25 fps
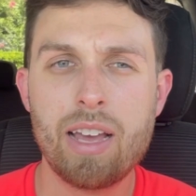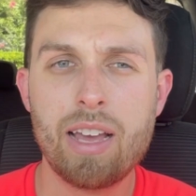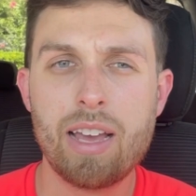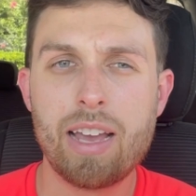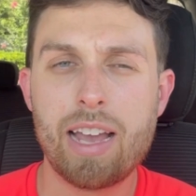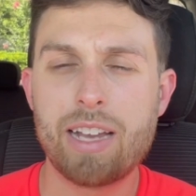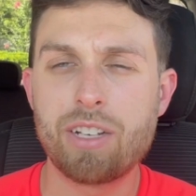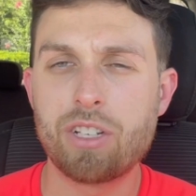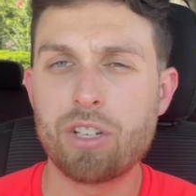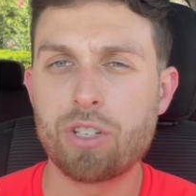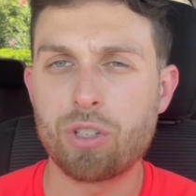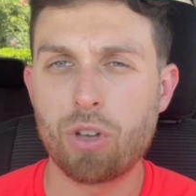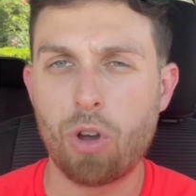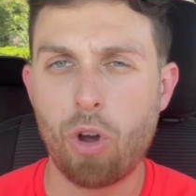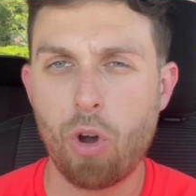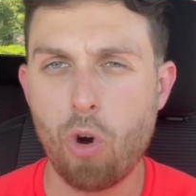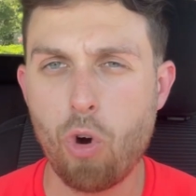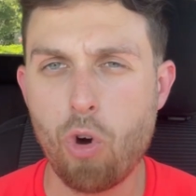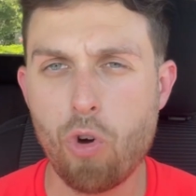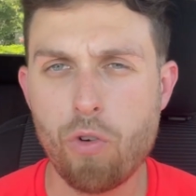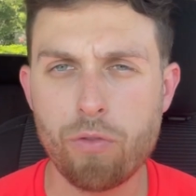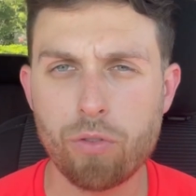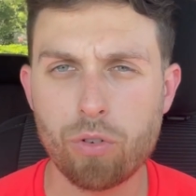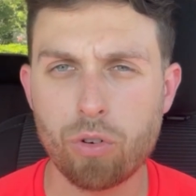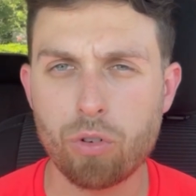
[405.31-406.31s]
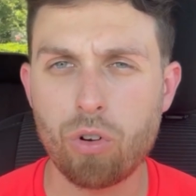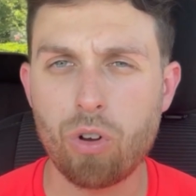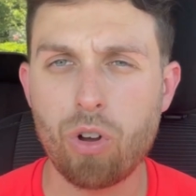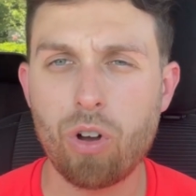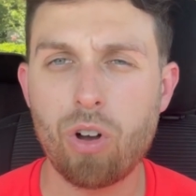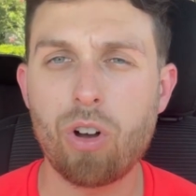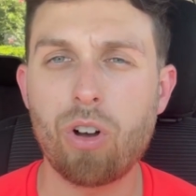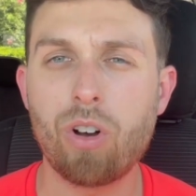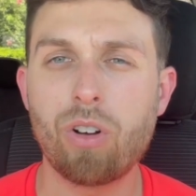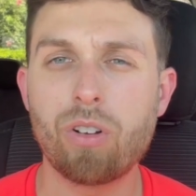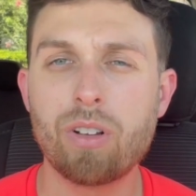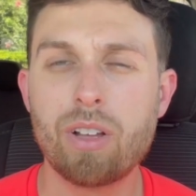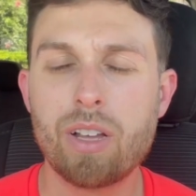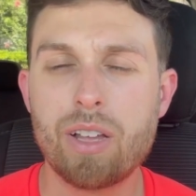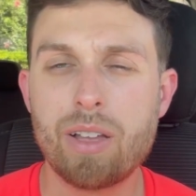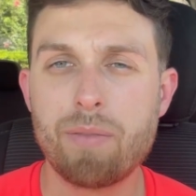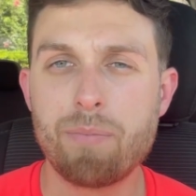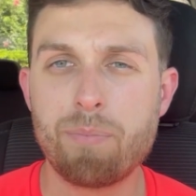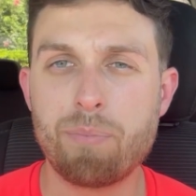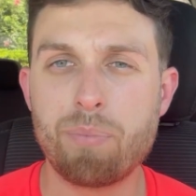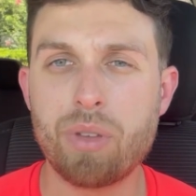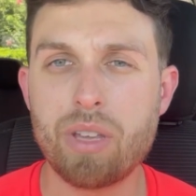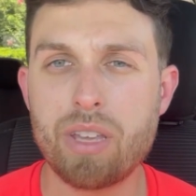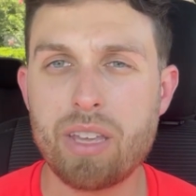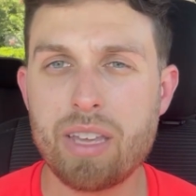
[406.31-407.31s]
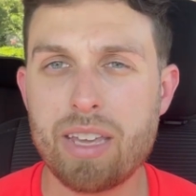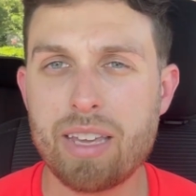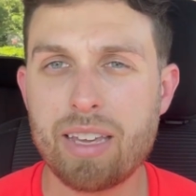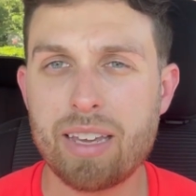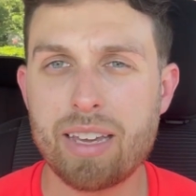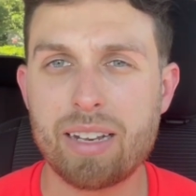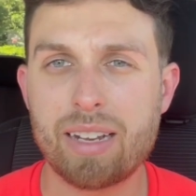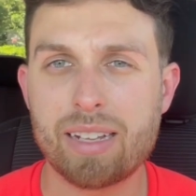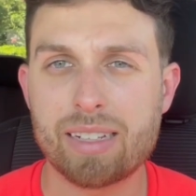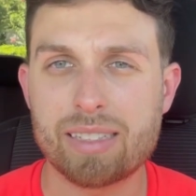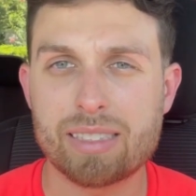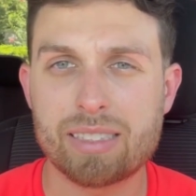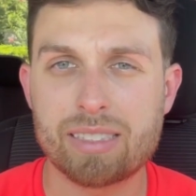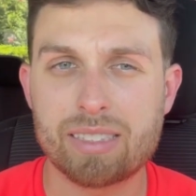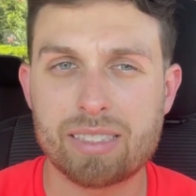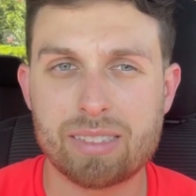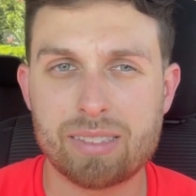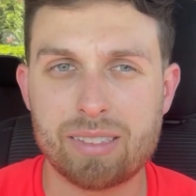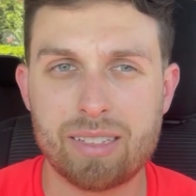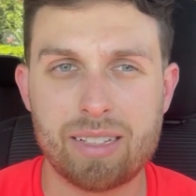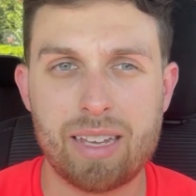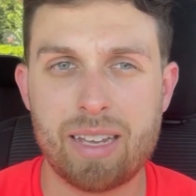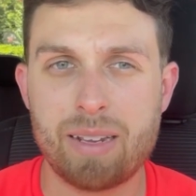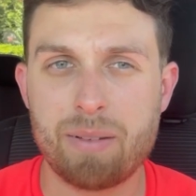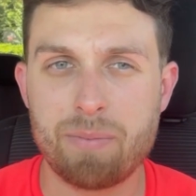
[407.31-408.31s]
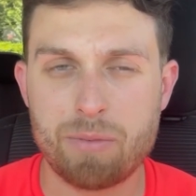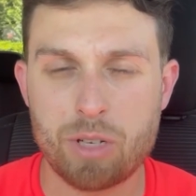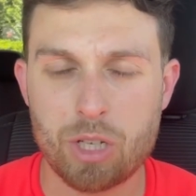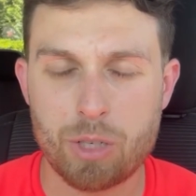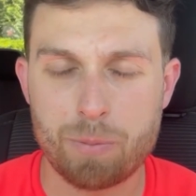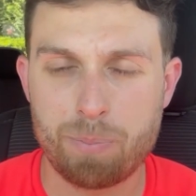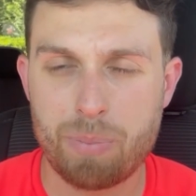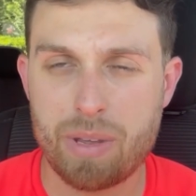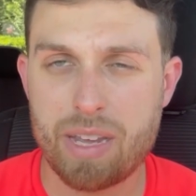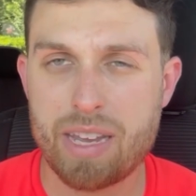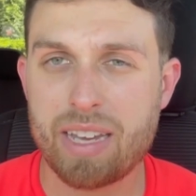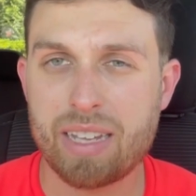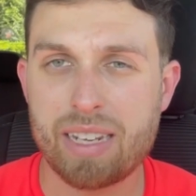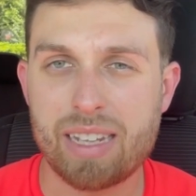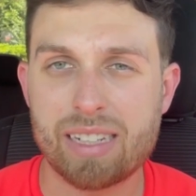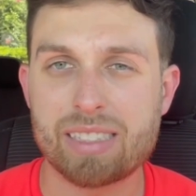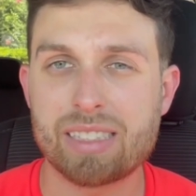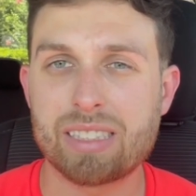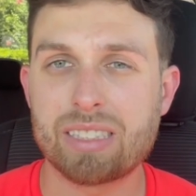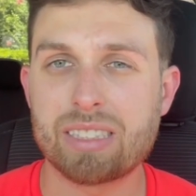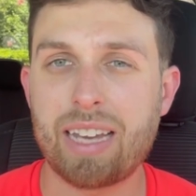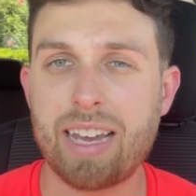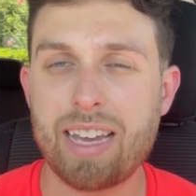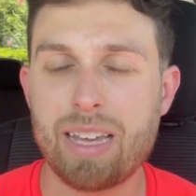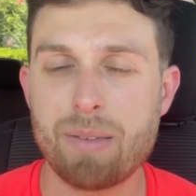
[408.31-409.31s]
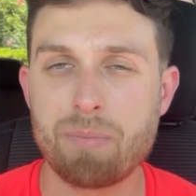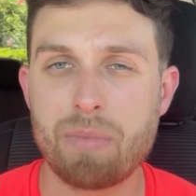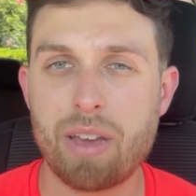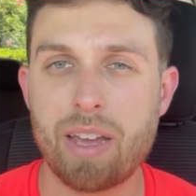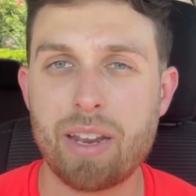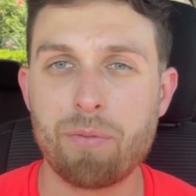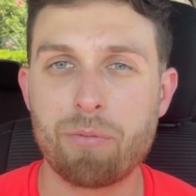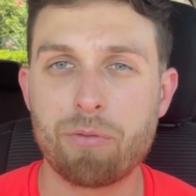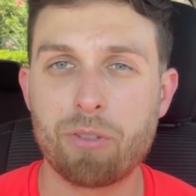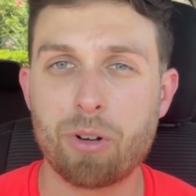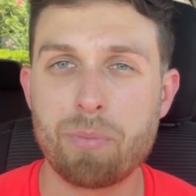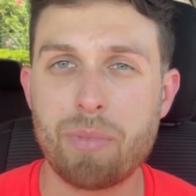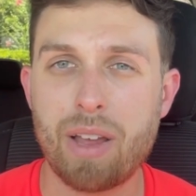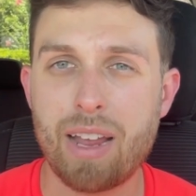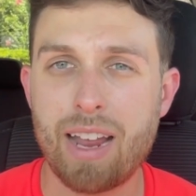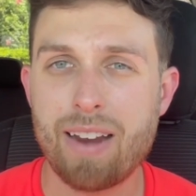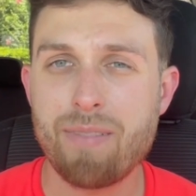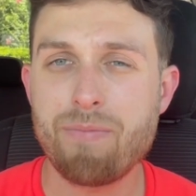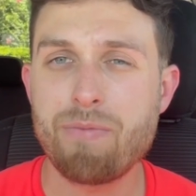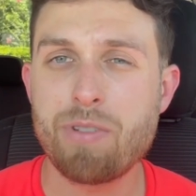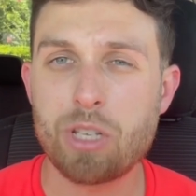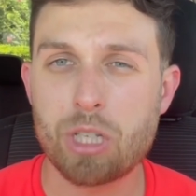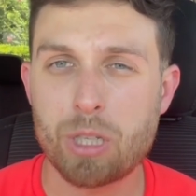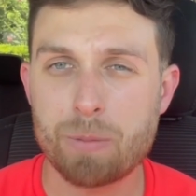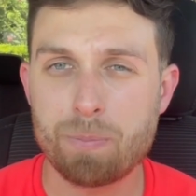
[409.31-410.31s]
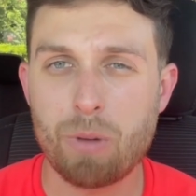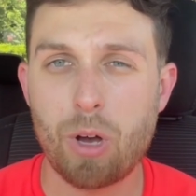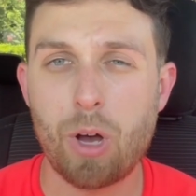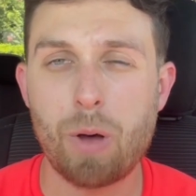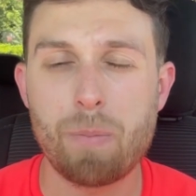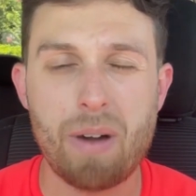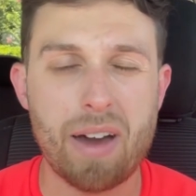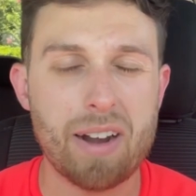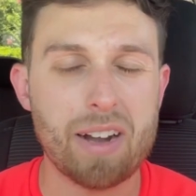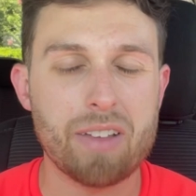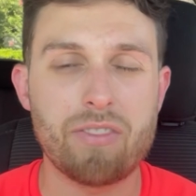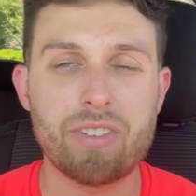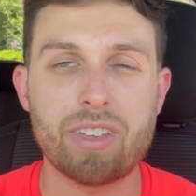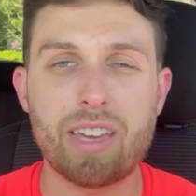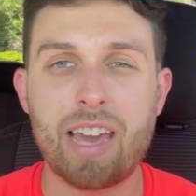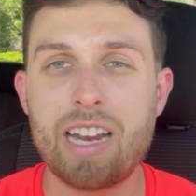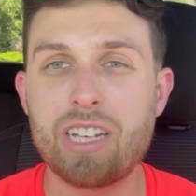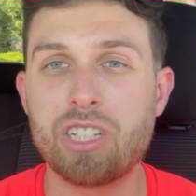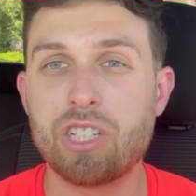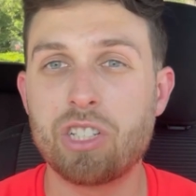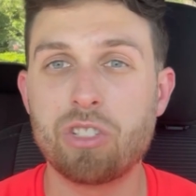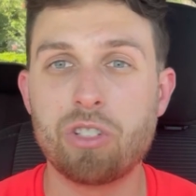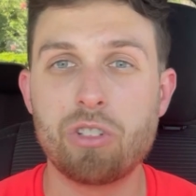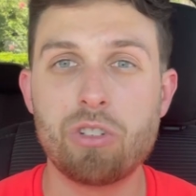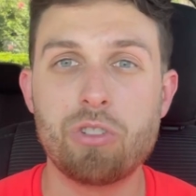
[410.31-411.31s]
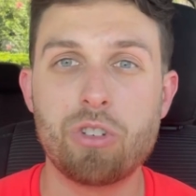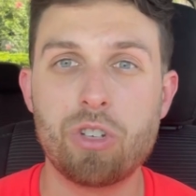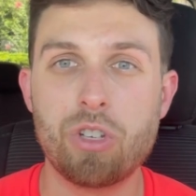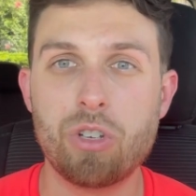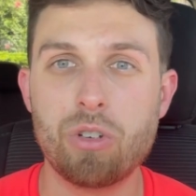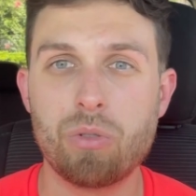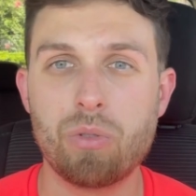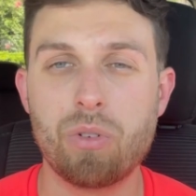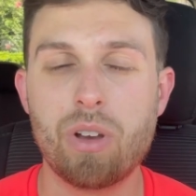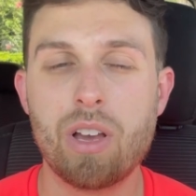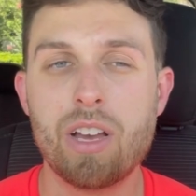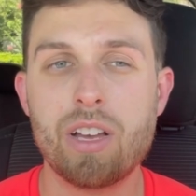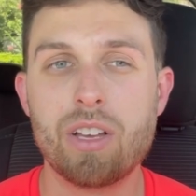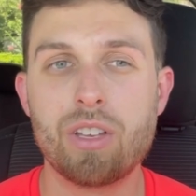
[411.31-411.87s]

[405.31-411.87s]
and just overall being an excitement from every small modification you do.